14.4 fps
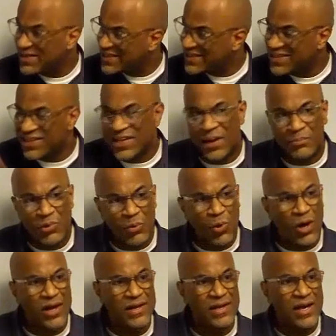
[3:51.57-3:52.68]
It's the
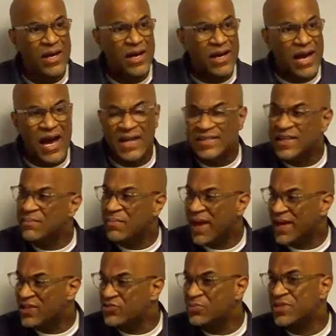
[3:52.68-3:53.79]
#1 content
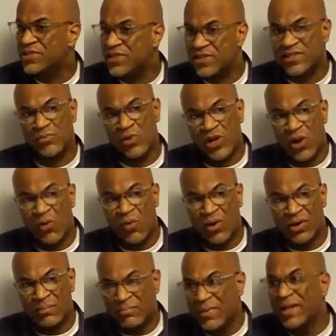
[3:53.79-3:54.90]
management system. We don't want to
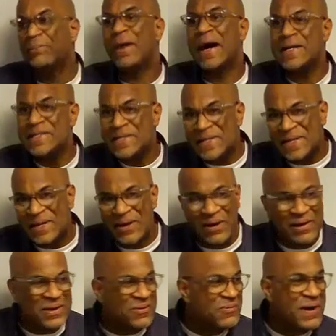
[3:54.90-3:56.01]
minimize it and call it
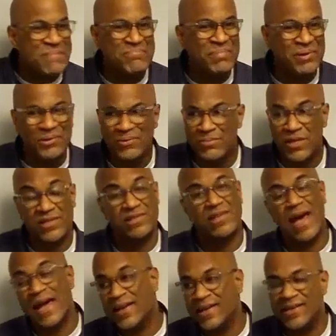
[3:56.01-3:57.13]
a web builder, because
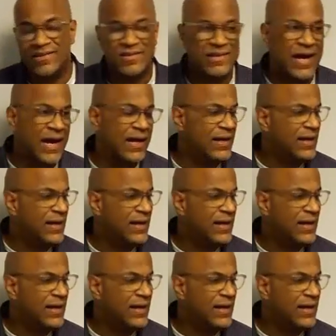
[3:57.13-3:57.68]
that it is not,